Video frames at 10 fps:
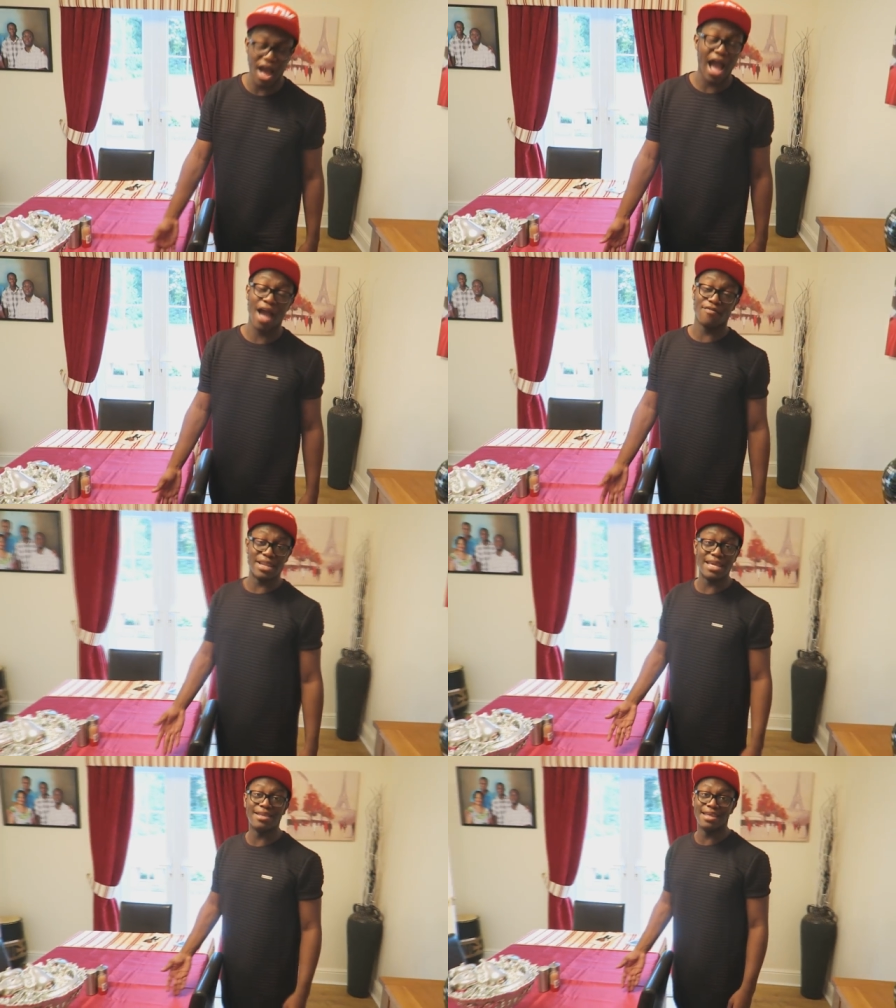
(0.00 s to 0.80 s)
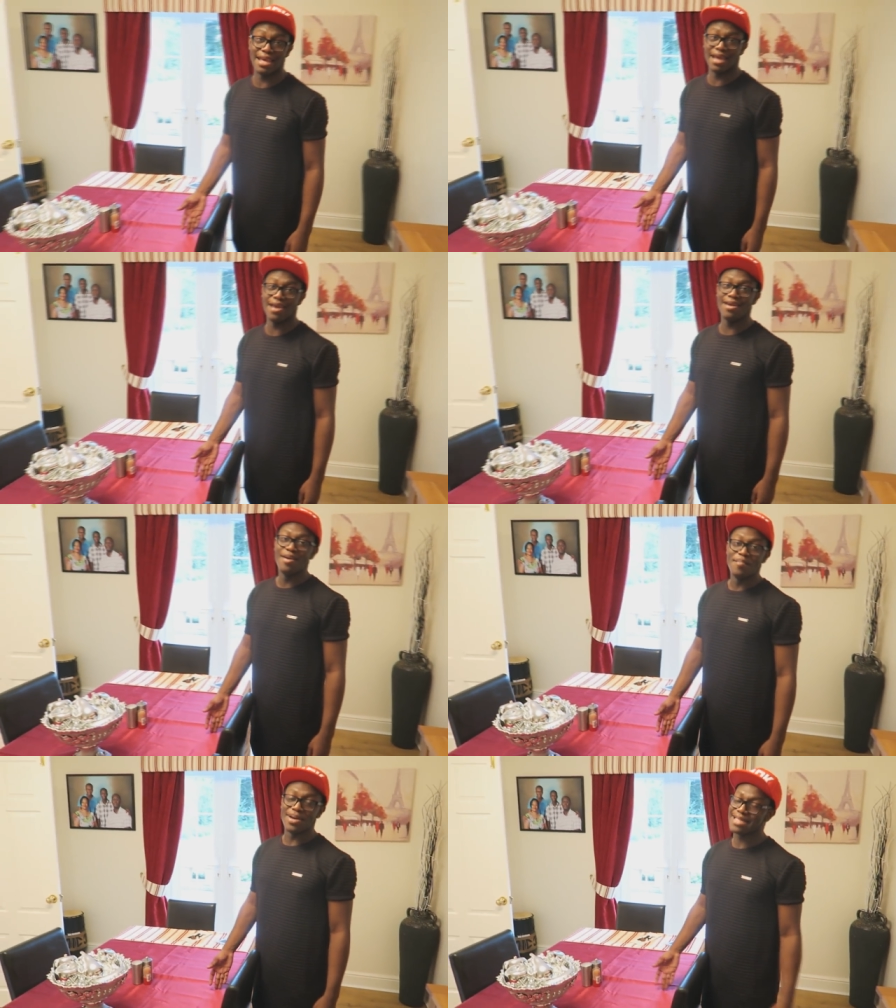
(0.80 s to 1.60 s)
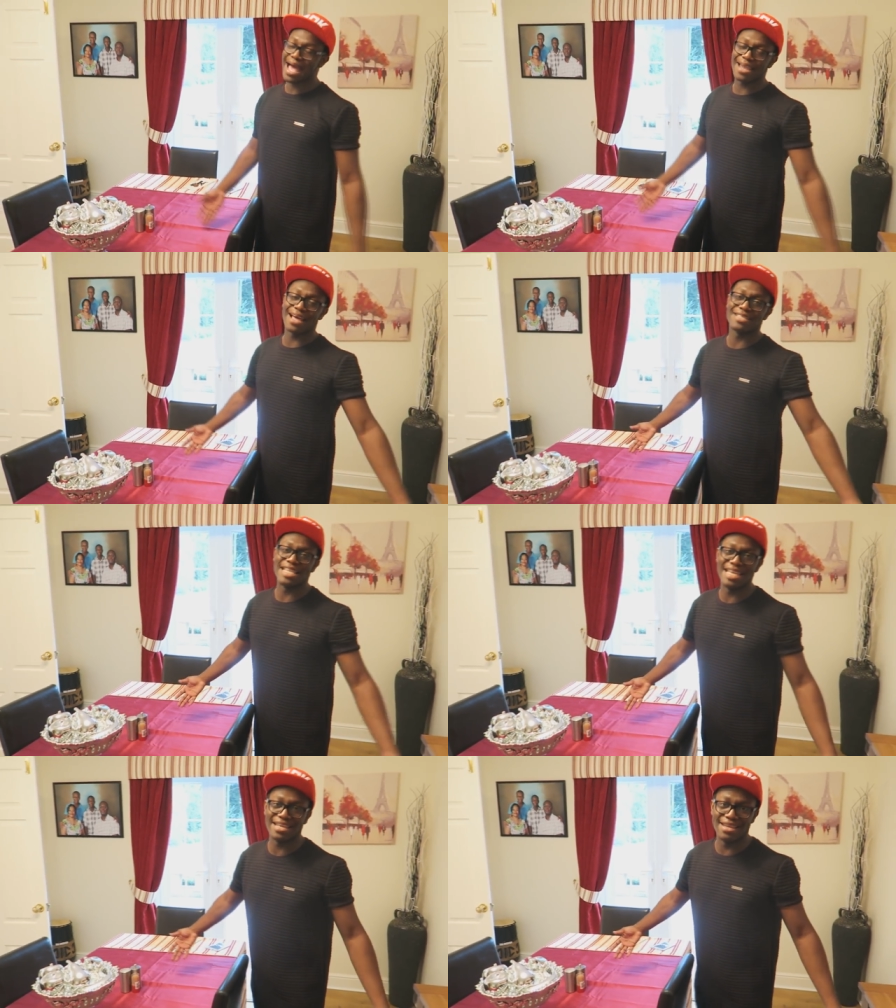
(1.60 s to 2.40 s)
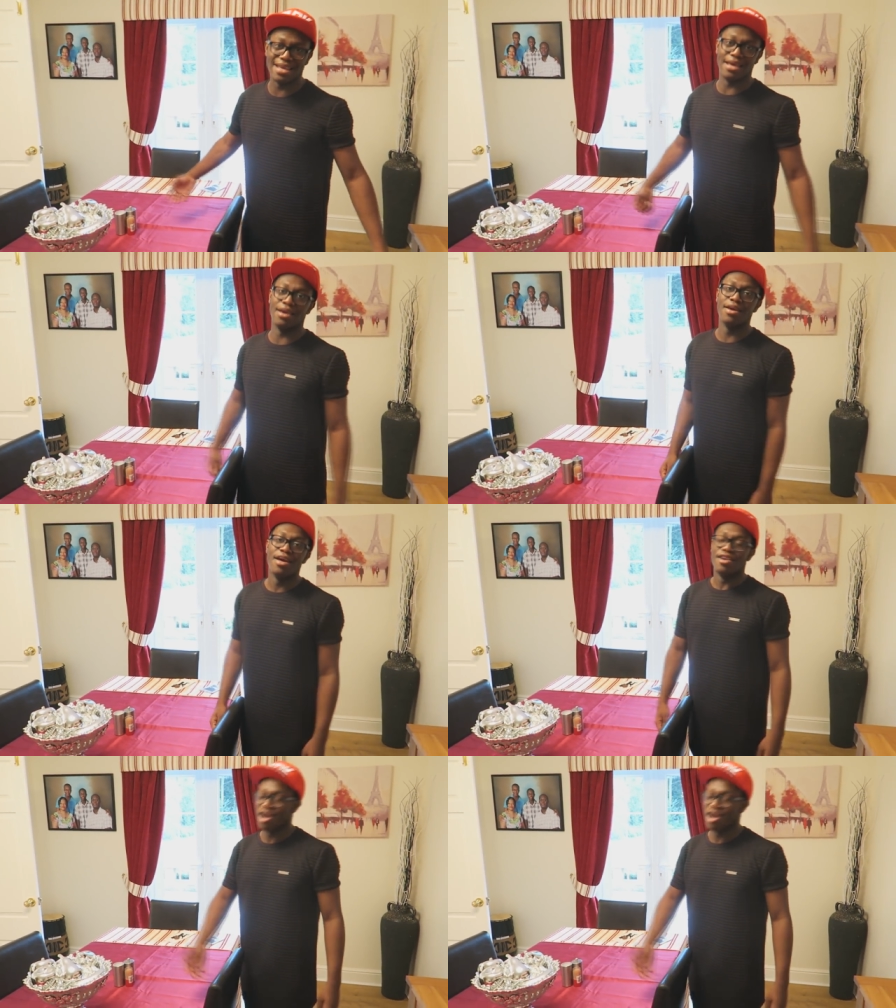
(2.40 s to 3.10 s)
No, I haven't eaten here. My dad hasn't eaten here.